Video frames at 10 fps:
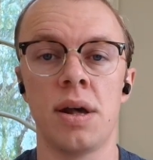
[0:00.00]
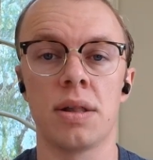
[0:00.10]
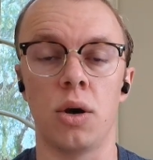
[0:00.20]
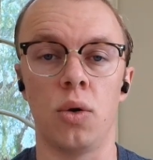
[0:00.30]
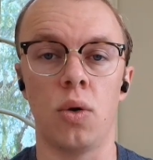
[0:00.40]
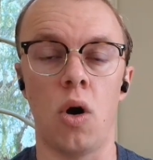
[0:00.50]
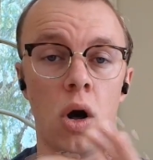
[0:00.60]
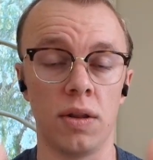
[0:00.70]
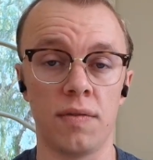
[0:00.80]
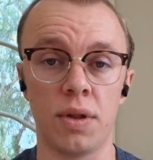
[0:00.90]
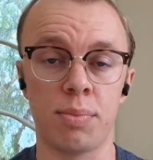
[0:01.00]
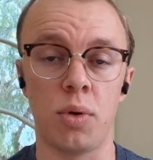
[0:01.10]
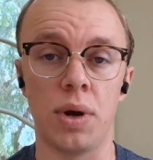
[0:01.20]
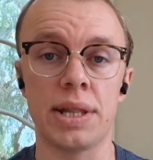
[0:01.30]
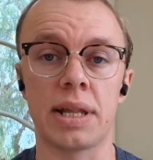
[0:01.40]
So all of those
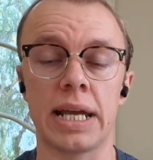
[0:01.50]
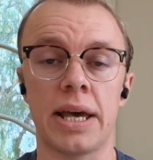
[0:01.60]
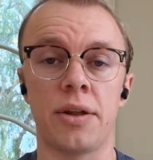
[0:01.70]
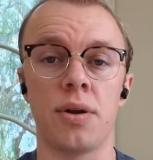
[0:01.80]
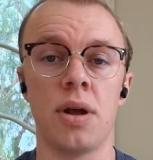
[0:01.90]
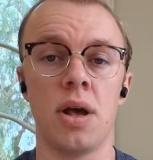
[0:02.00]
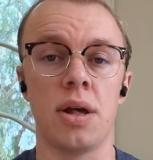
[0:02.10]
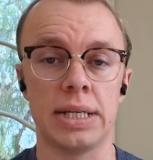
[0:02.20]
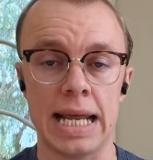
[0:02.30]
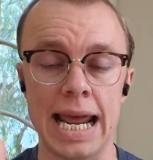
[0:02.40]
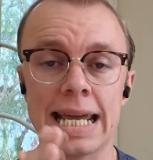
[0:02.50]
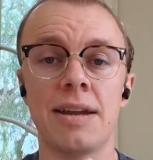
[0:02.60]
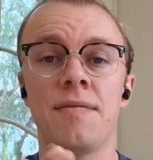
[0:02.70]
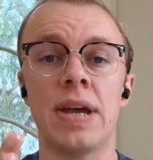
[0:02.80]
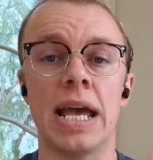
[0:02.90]
points together, take
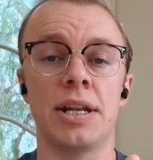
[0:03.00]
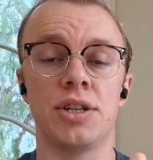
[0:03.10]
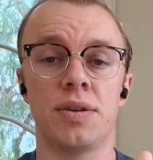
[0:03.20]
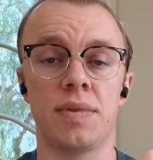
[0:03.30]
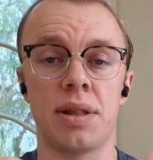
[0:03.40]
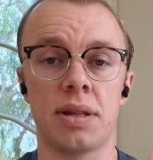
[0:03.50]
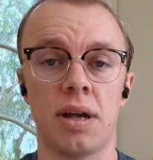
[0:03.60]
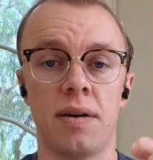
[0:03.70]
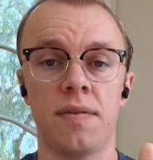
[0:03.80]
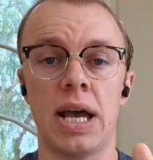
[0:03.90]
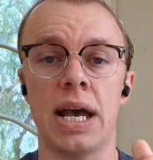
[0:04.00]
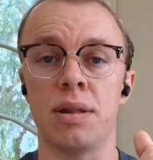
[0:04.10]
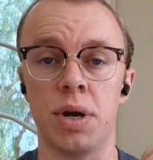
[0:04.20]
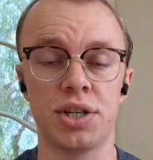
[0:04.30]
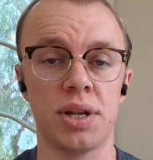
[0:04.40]
advantage of this stuff as
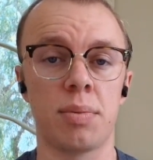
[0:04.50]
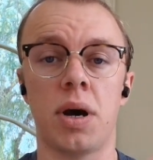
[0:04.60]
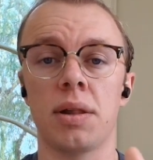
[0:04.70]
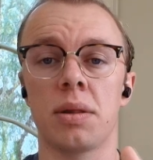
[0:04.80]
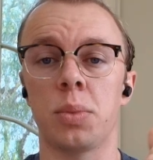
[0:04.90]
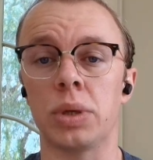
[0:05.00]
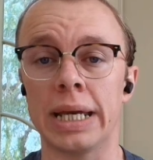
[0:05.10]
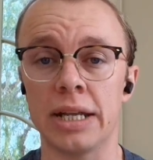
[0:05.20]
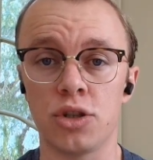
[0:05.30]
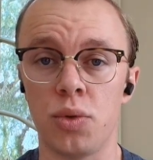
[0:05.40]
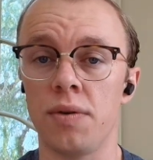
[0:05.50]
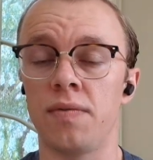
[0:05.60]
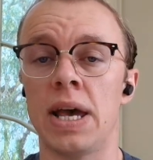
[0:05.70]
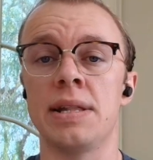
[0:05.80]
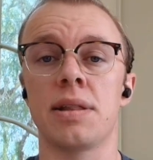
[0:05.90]
much as possible, get to
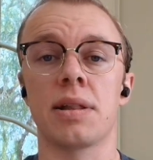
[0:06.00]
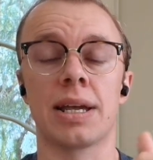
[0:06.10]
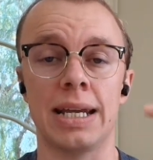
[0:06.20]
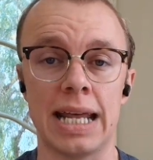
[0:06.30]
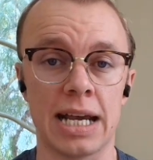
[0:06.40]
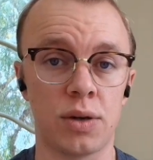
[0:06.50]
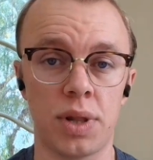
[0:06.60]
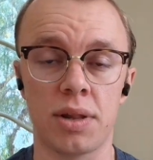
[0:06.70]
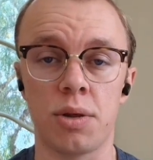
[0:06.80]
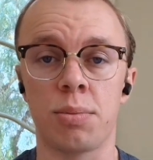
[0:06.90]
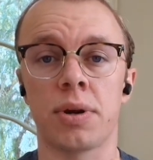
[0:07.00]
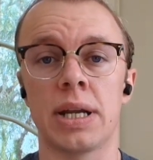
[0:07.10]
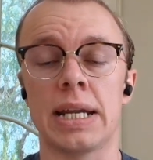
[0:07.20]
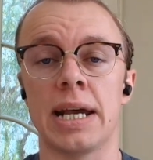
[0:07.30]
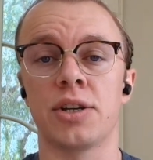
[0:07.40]
events, connect with super
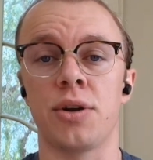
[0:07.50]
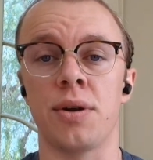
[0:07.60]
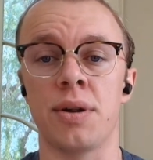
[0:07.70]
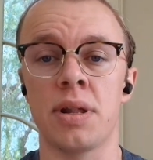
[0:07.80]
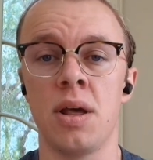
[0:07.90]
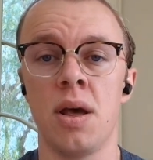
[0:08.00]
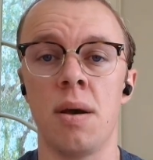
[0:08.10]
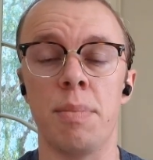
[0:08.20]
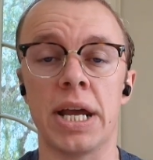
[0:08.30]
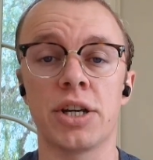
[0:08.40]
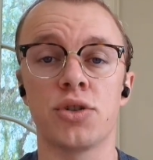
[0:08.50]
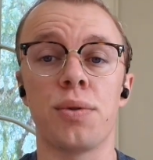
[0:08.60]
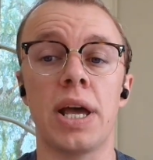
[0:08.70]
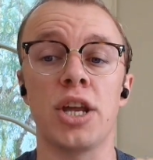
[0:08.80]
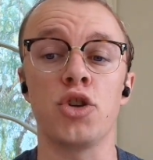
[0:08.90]
connectors, make sure
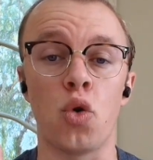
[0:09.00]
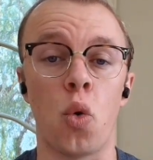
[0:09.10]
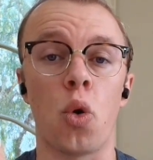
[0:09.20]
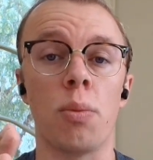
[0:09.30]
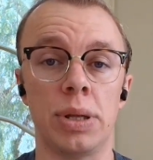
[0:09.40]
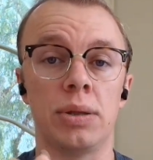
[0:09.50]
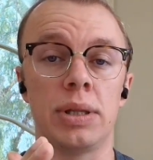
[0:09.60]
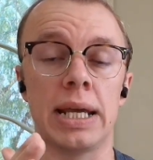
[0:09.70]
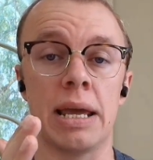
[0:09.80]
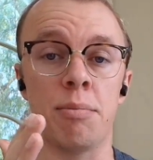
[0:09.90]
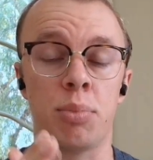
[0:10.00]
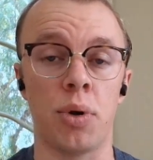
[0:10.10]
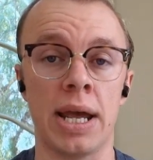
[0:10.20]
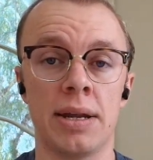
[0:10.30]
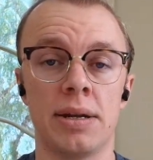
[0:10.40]
that you're building a
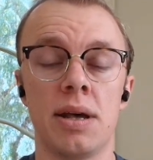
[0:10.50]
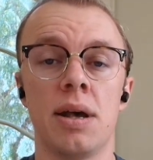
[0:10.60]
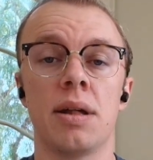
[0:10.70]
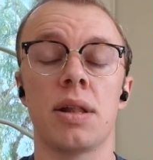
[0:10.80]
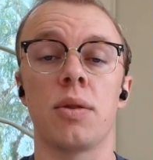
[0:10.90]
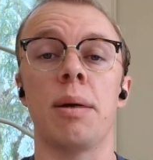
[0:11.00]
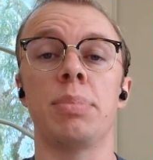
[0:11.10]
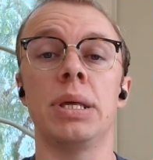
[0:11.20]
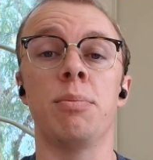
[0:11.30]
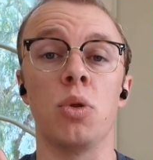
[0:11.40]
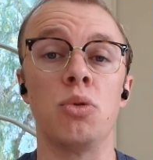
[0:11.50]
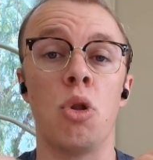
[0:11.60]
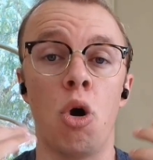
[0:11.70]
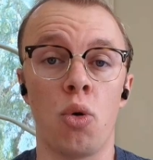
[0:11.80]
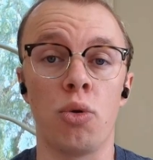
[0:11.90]
brand so that people
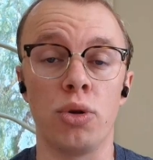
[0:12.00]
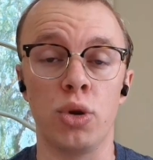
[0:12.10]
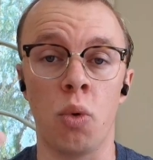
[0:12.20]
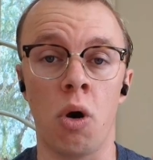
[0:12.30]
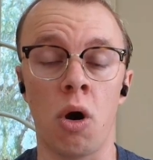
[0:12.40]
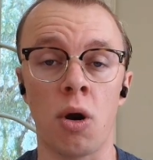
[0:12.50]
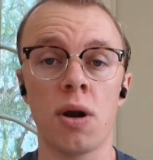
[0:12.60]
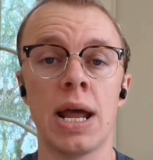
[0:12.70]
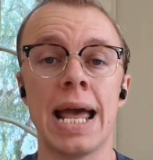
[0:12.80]
know who you are